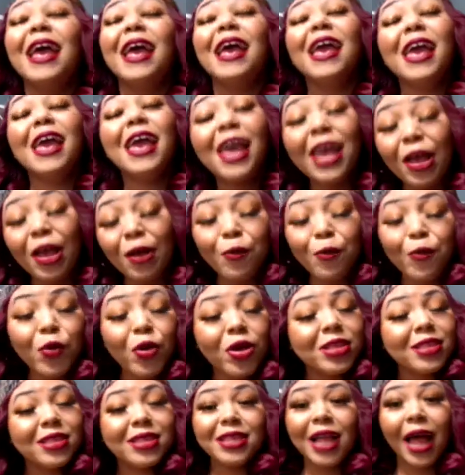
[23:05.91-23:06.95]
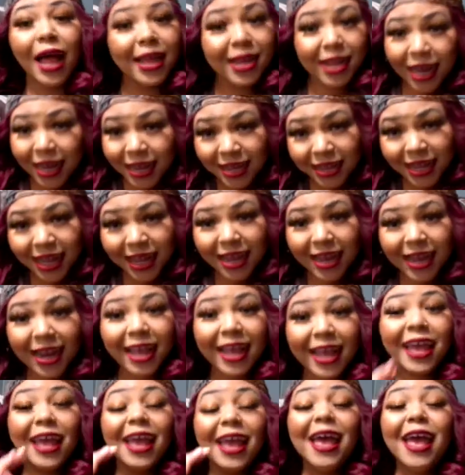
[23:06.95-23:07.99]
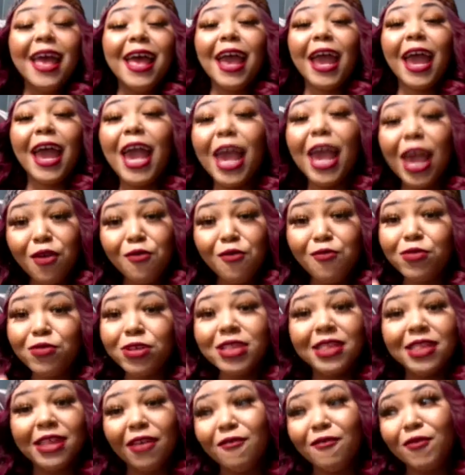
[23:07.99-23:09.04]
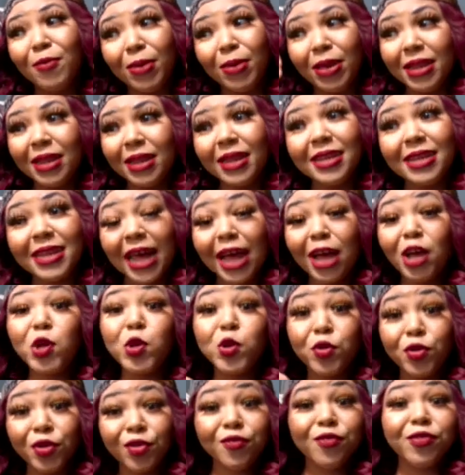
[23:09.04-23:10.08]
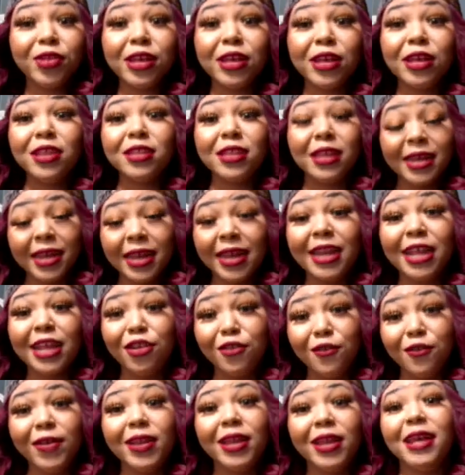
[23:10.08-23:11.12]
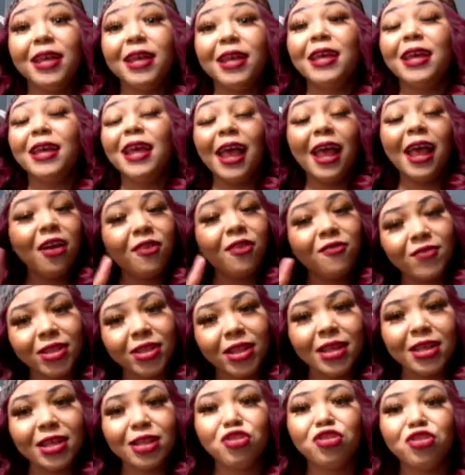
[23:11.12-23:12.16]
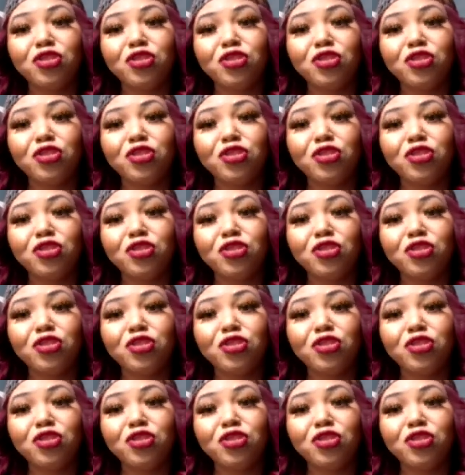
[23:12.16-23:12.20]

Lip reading: He was not like that. Like, he was giving me the down dirty, the nitty gritty and everything.